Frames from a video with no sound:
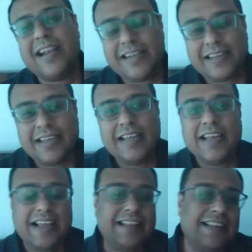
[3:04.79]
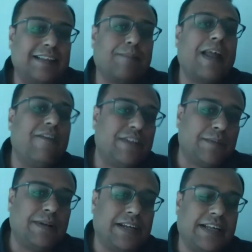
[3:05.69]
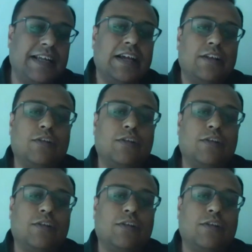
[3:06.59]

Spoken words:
end is a supply visibility.